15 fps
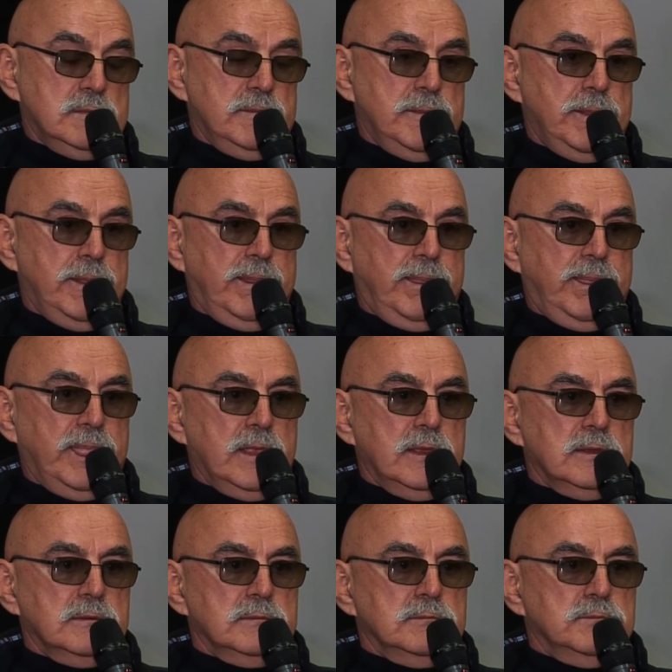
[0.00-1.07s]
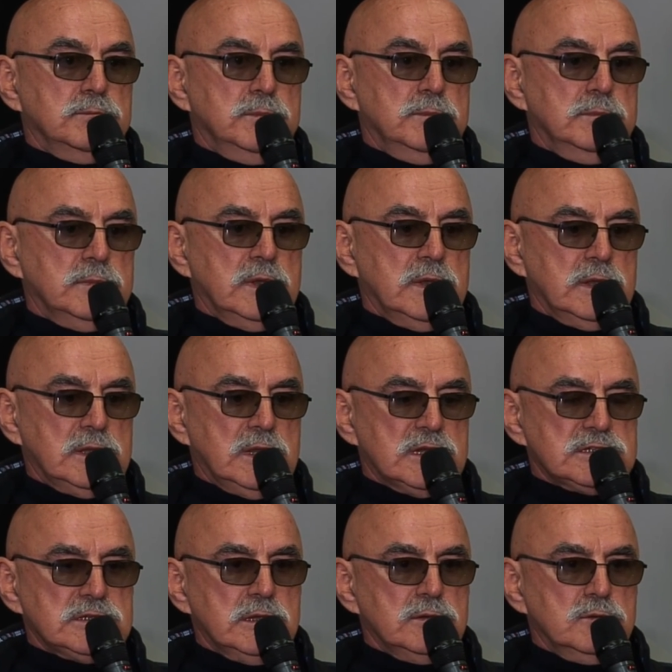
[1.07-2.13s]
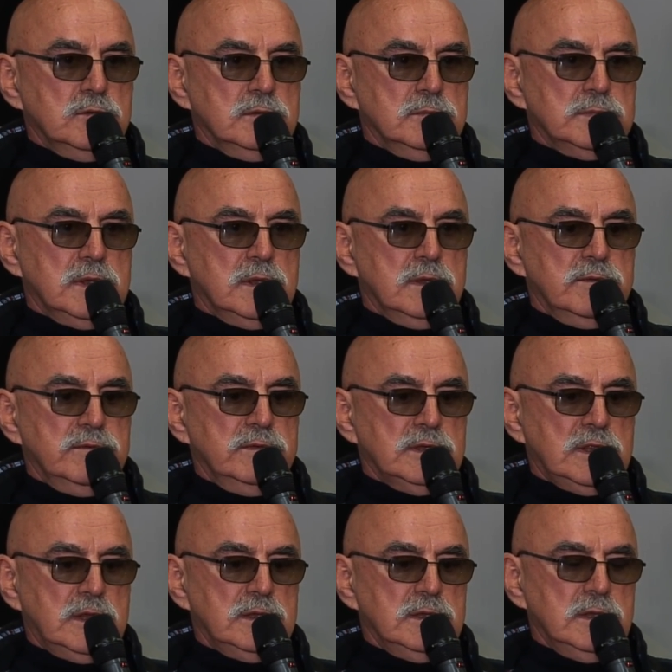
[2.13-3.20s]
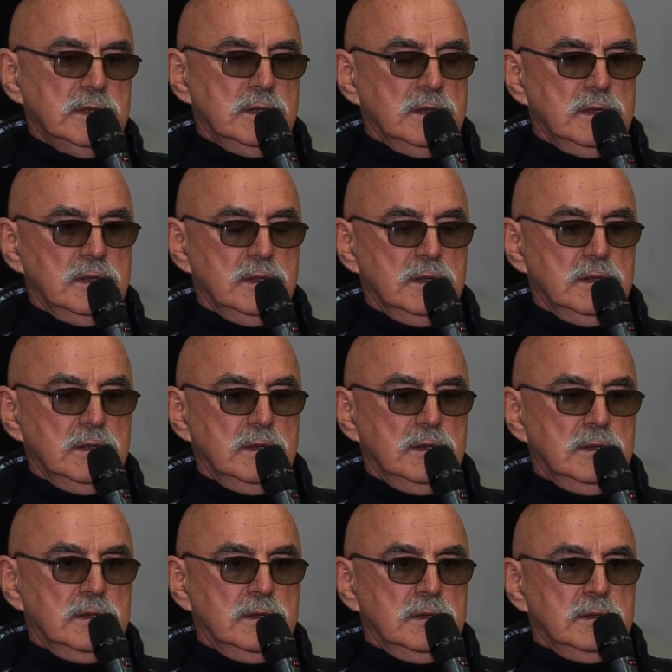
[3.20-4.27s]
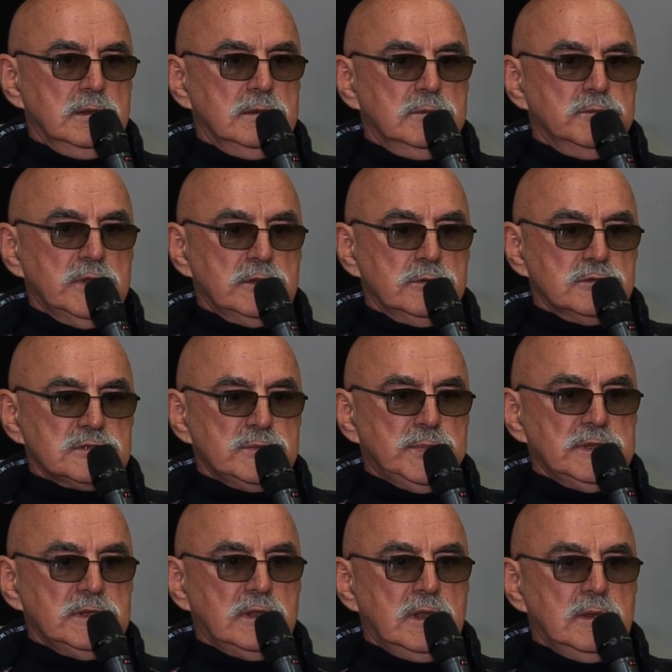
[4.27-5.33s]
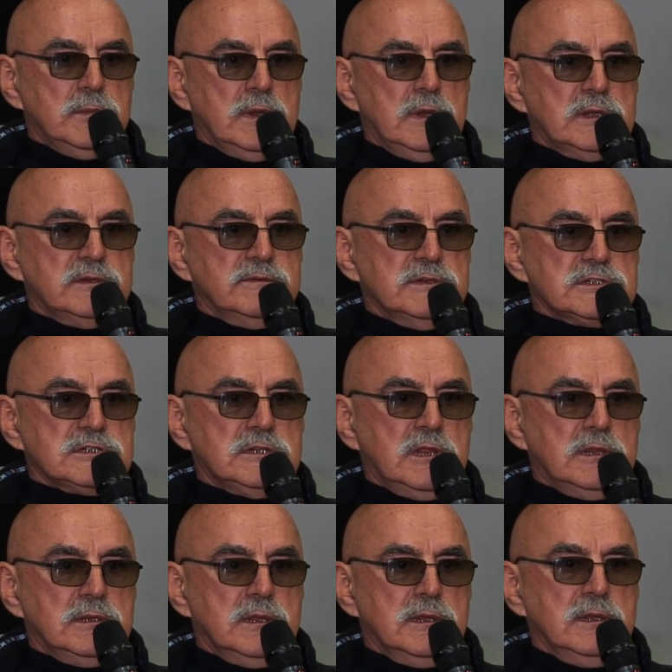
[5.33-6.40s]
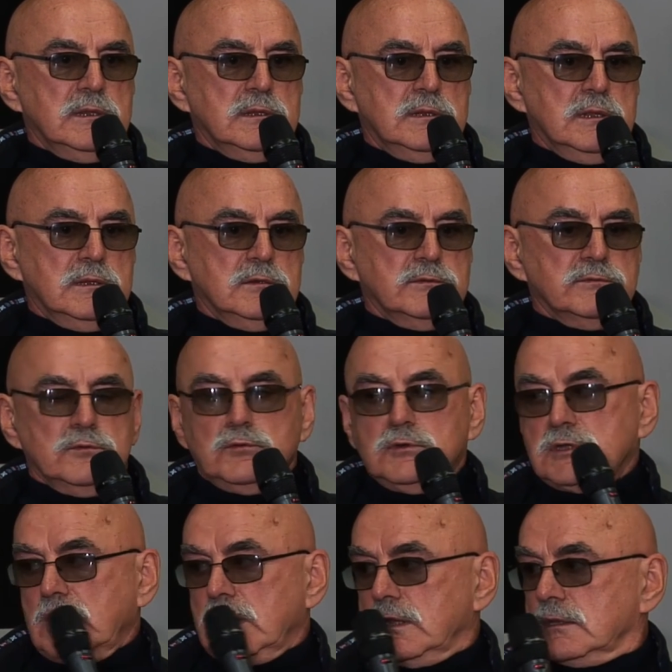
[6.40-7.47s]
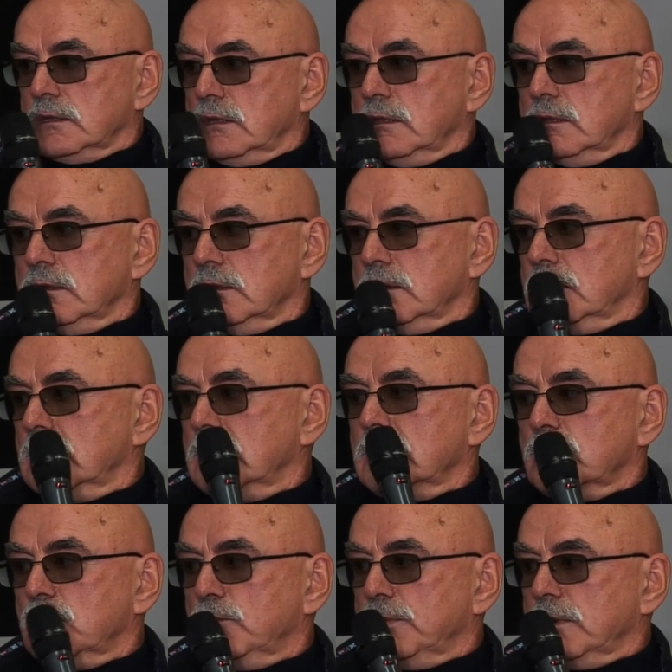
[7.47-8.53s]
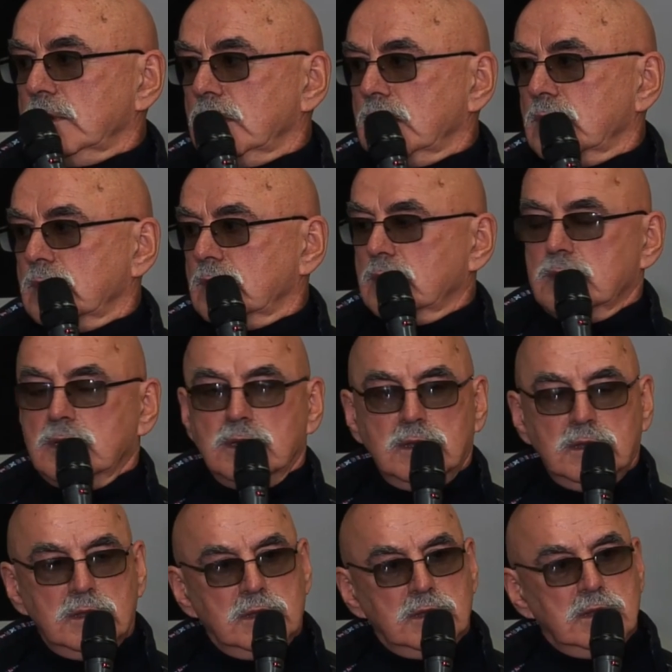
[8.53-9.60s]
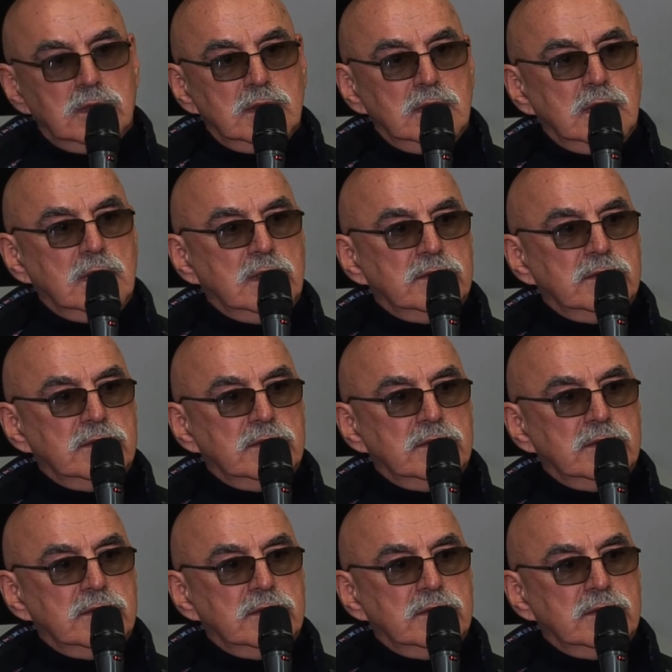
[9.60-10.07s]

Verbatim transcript: Um, Speaking of my um, house, uh, uh of, of, uh, my home place, uh, I live in a, a um, residential